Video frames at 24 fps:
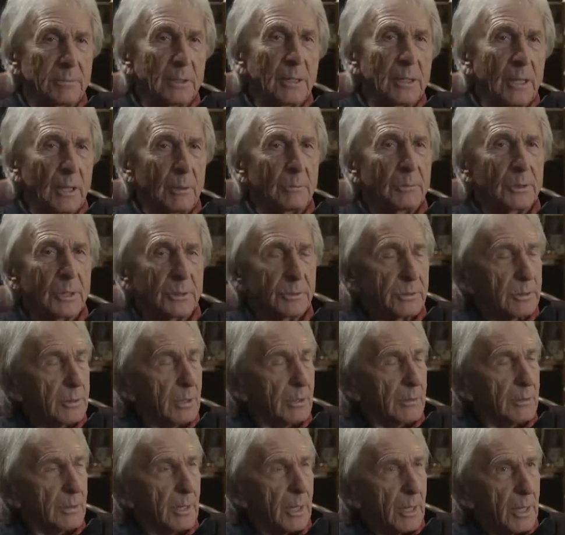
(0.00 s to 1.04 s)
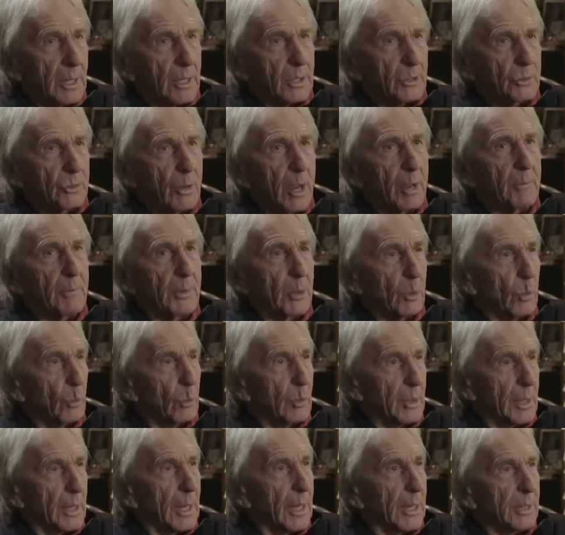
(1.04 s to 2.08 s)
You know, just try and be
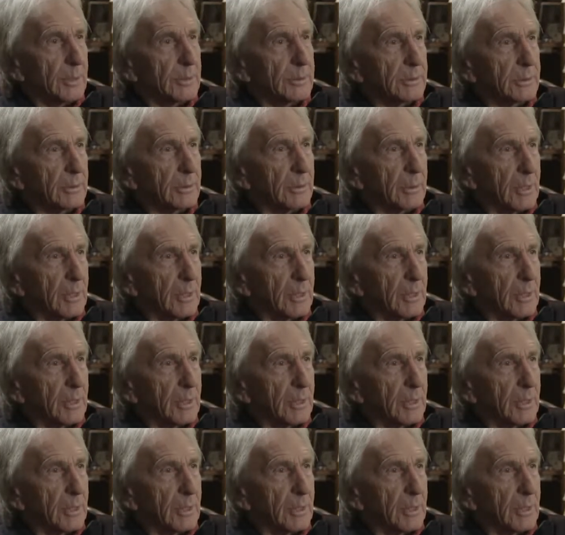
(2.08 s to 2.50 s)
organised.